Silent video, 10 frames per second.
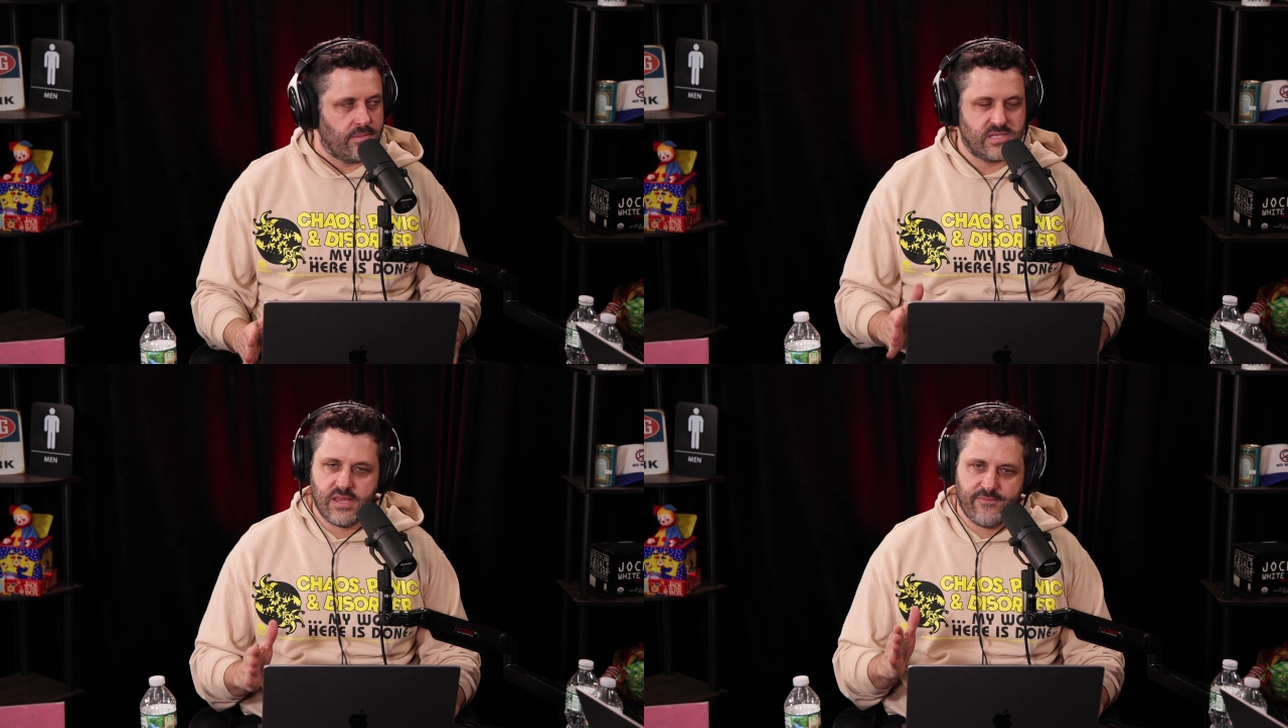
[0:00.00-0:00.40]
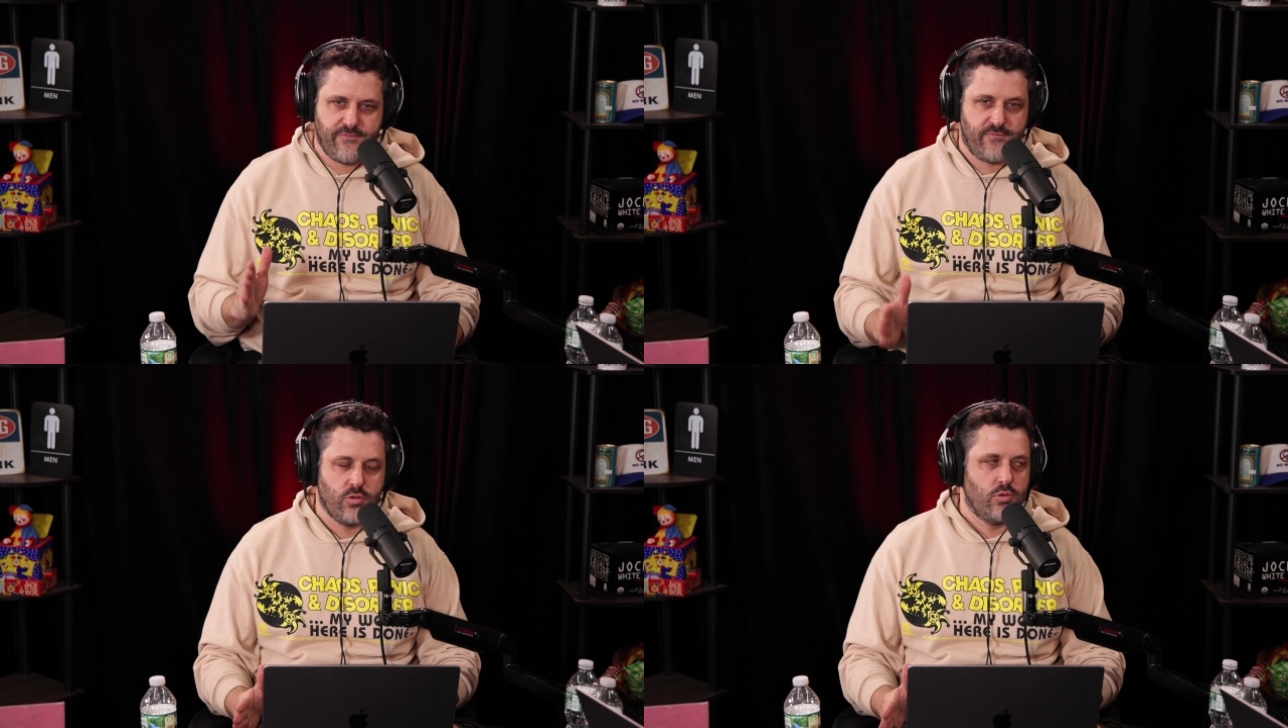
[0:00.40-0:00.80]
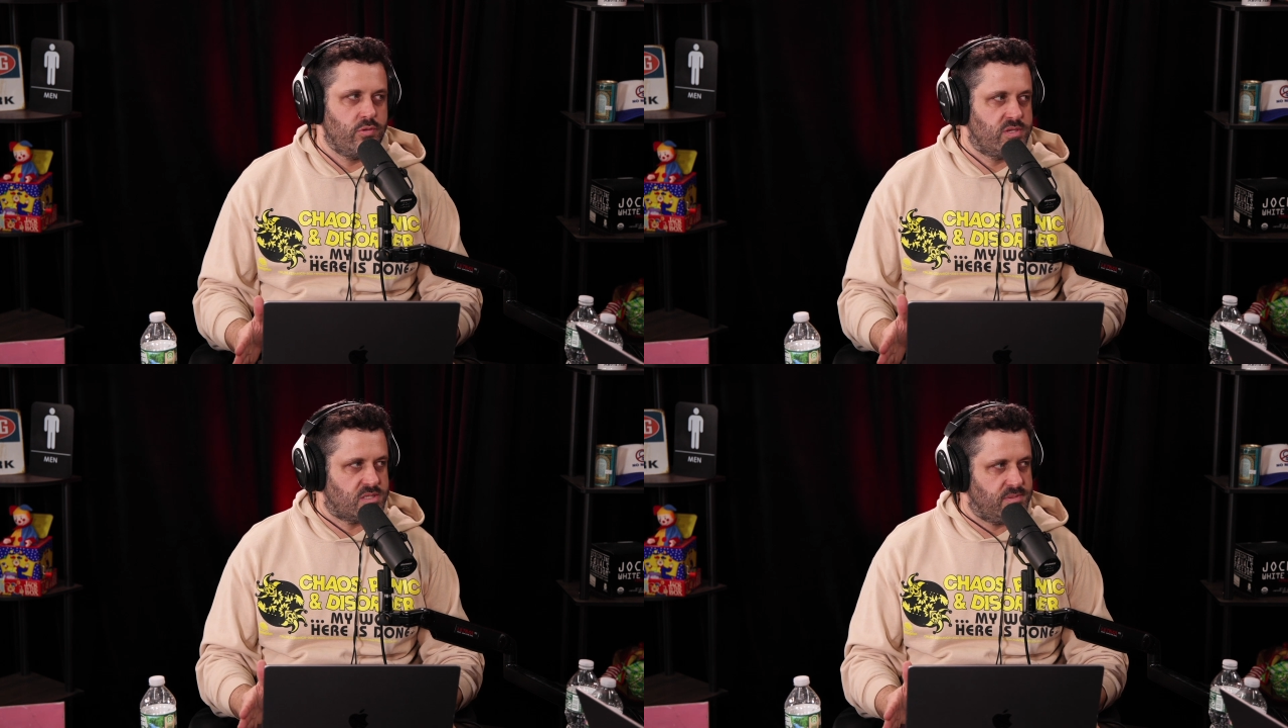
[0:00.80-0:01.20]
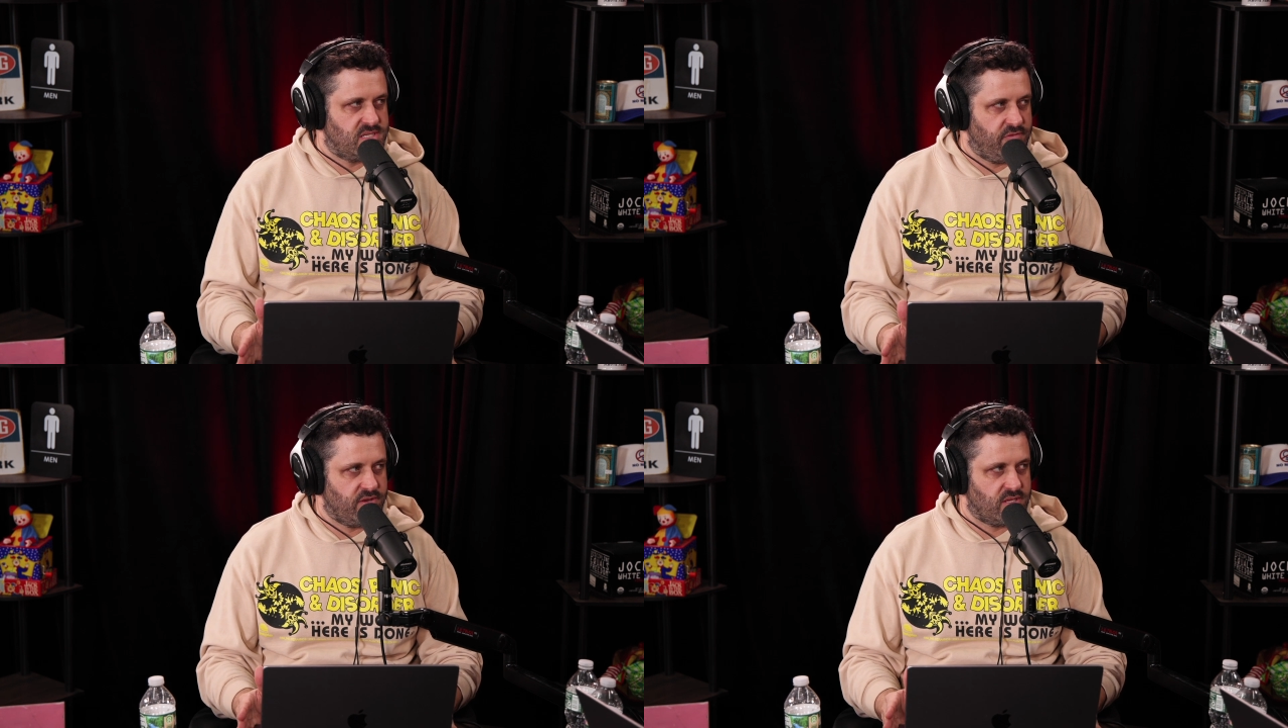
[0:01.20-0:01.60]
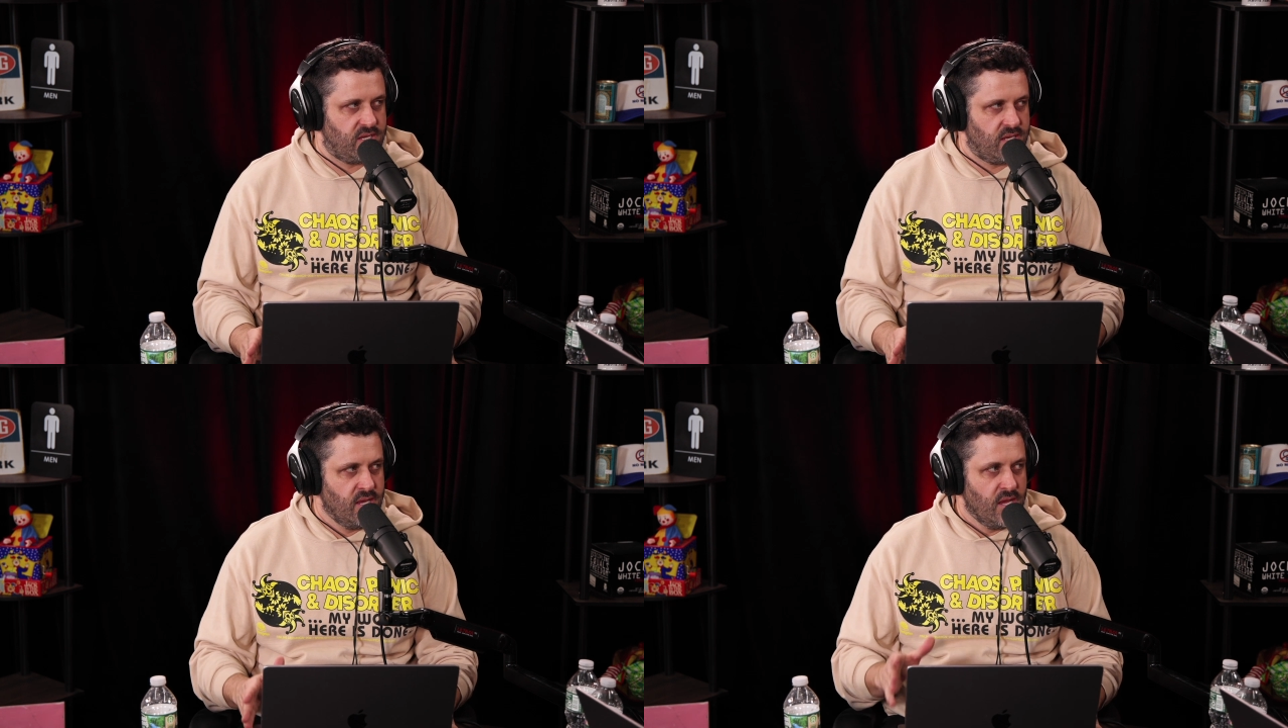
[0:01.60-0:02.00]
I'm saying food
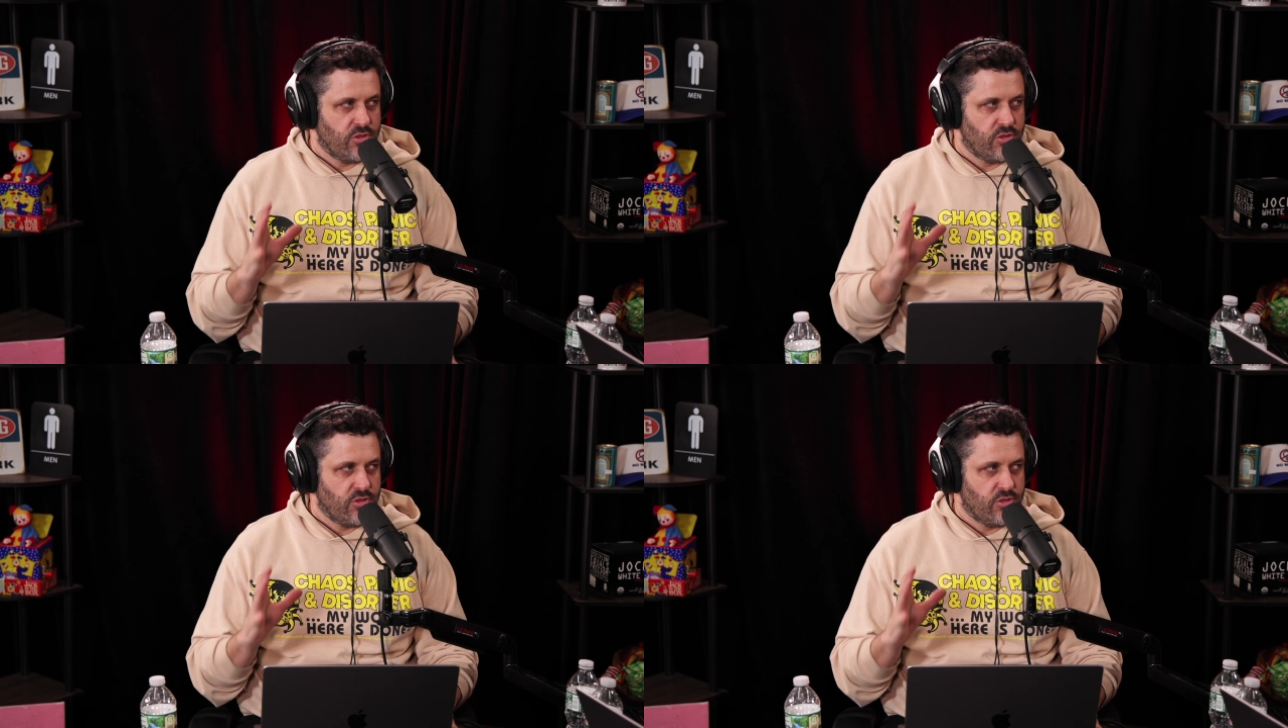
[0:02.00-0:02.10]
specifically.